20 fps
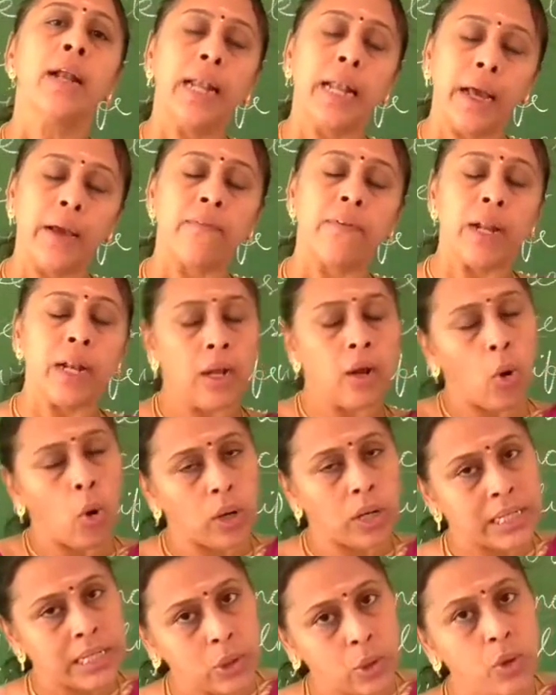level
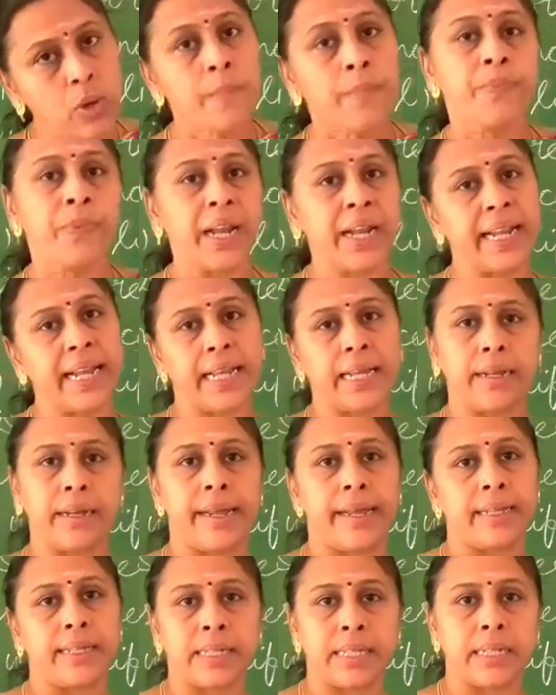also
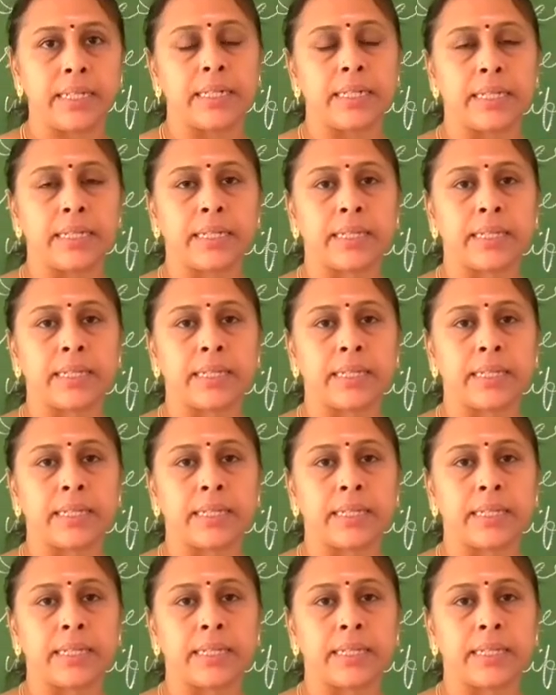decreases.